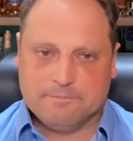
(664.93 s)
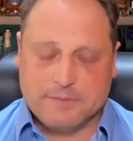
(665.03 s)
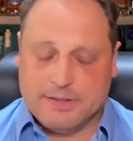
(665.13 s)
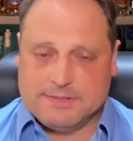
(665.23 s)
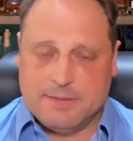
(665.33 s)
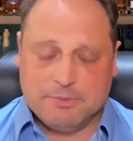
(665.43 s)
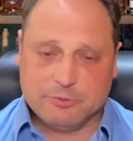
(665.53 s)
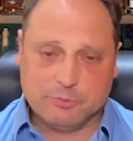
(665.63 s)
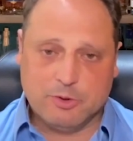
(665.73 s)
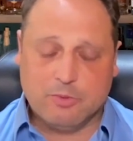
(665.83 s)
That's not
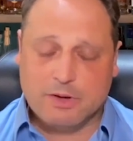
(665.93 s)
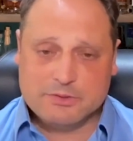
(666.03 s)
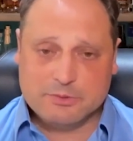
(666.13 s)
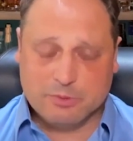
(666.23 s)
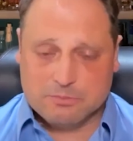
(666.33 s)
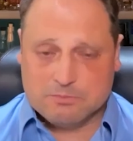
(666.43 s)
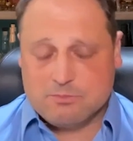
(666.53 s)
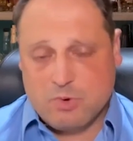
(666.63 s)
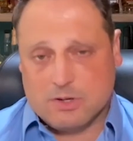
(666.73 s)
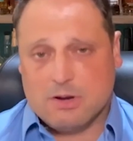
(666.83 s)
because we don't want to. We're
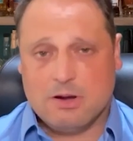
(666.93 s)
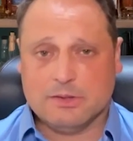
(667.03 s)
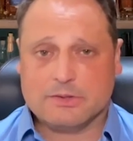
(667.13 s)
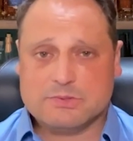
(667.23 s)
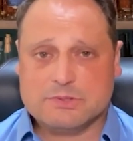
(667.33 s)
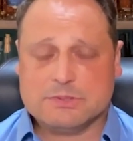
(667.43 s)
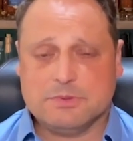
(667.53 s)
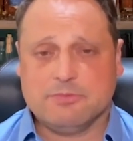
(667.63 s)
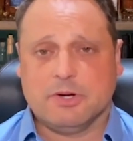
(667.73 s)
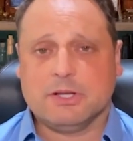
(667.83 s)
workaholics, just to be
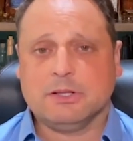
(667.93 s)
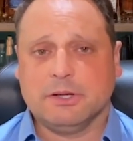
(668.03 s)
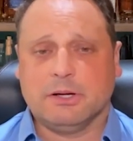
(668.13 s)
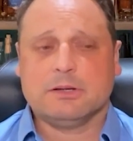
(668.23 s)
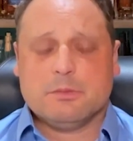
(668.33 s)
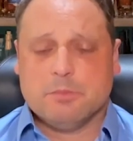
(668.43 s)
very clear.